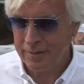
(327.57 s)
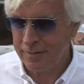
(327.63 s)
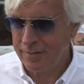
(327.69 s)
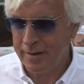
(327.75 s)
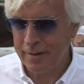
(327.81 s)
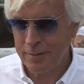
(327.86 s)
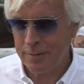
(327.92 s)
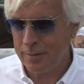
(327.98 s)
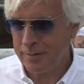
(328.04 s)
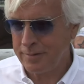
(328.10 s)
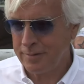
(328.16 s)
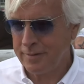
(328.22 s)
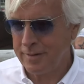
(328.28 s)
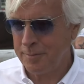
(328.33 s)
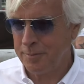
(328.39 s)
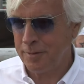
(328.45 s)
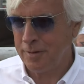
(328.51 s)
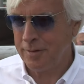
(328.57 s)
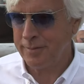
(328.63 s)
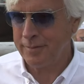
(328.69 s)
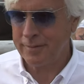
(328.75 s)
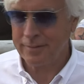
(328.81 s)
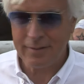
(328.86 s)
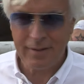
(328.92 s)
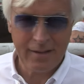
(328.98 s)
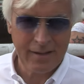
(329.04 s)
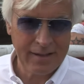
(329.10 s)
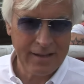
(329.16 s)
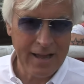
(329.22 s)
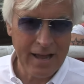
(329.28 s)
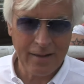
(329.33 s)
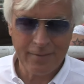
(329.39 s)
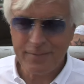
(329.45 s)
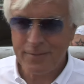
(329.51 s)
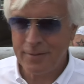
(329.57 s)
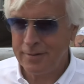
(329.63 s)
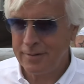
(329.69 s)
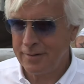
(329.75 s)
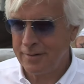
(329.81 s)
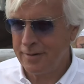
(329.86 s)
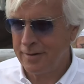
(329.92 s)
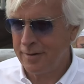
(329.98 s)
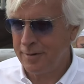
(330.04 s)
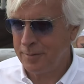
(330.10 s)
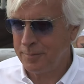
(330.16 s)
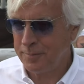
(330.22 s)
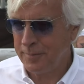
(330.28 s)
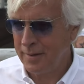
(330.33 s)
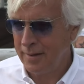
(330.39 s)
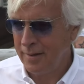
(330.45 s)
great horses come over, California Chrome,